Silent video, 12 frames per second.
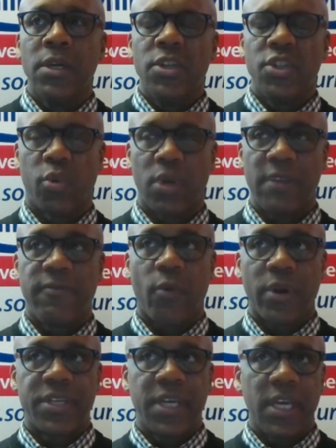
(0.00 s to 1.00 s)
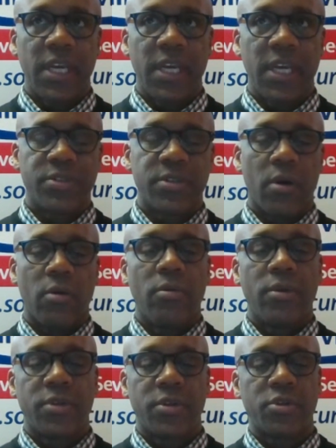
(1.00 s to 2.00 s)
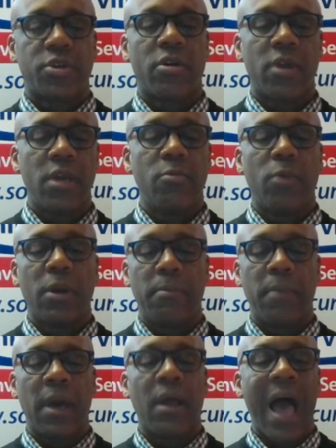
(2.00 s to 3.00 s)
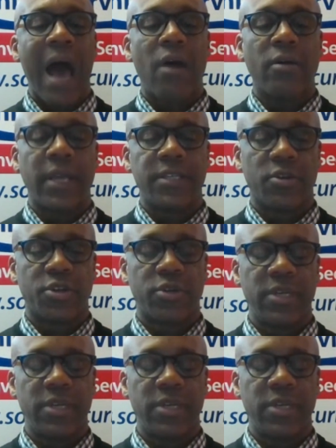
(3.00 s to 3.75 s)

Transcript: twenty fourteen or so, Social Security would mail out a Social Security